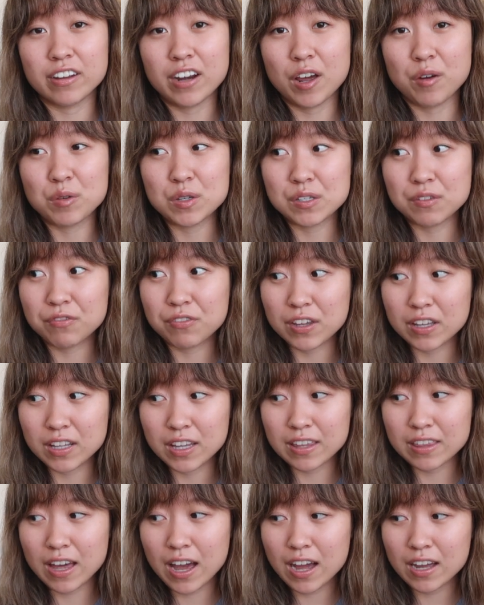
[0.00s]
that I was
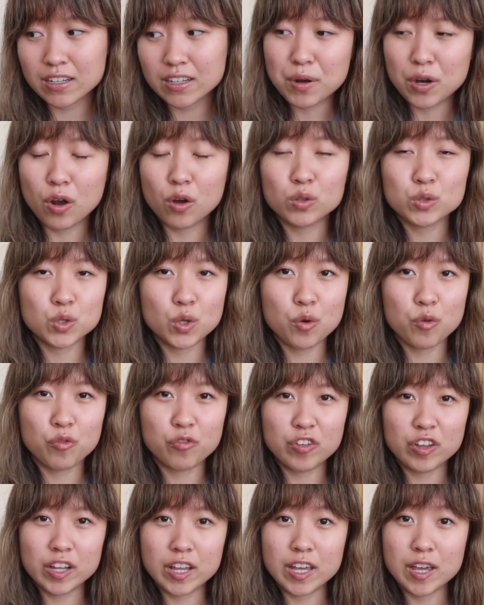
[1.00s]
feeling that, but also
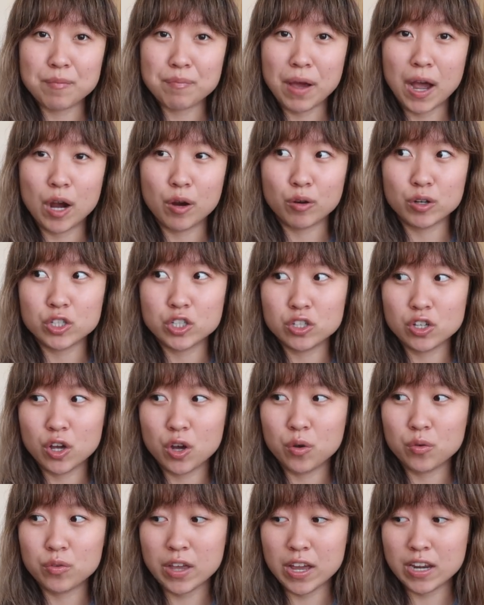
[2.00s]
feeling empowered to
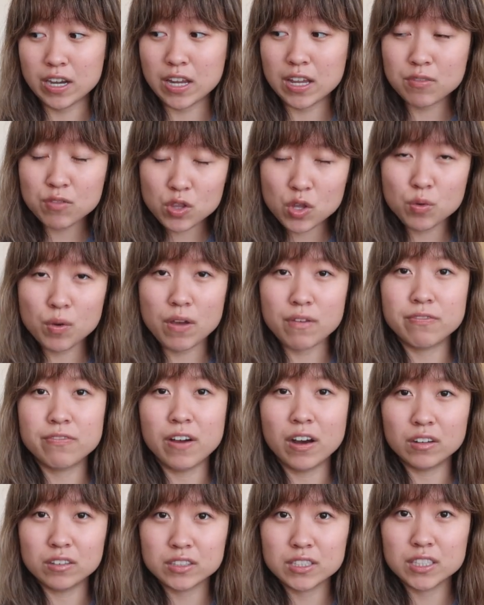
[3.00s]
know that even though I
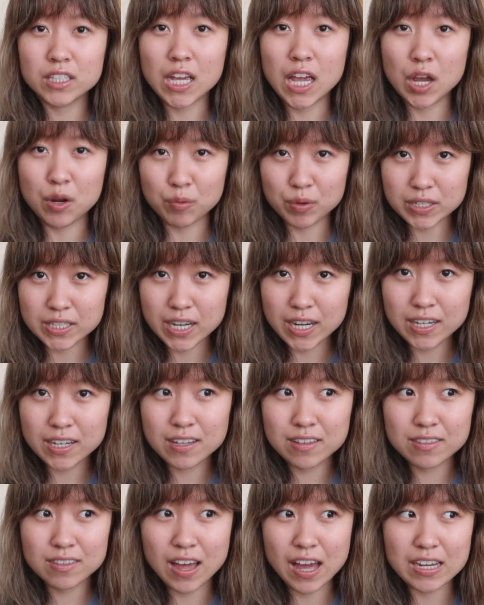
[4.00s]
felt
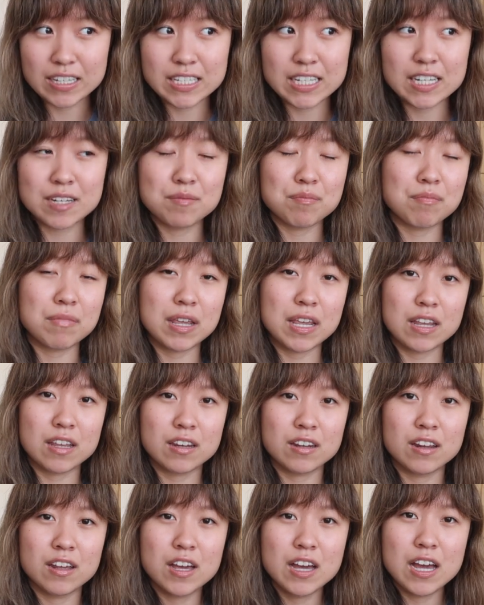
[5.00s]
irritated, that didn't mean
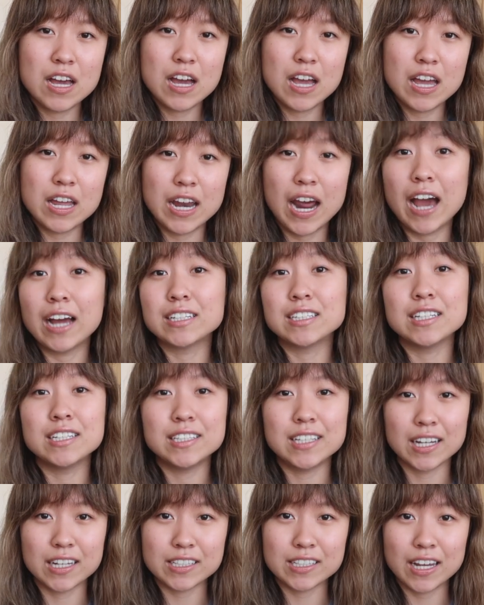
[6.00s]
it had to
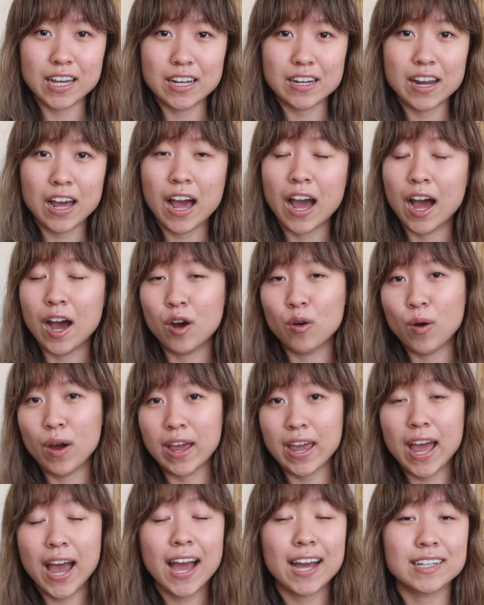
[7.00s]
dictate how
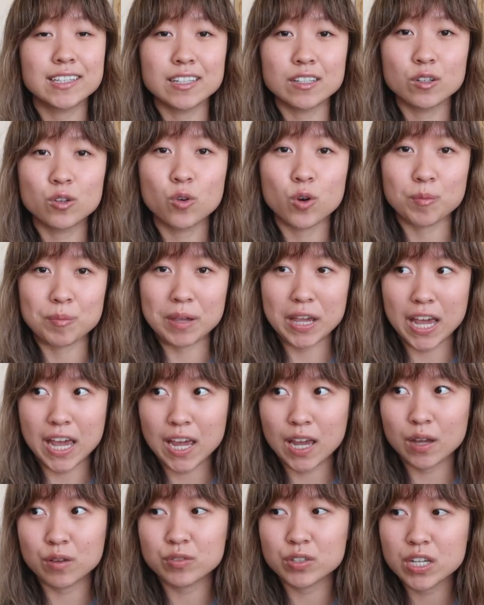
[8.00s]
I acted or
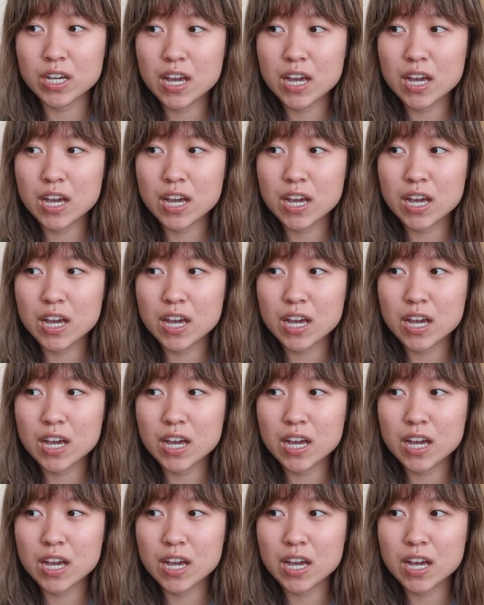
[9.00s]
behaved.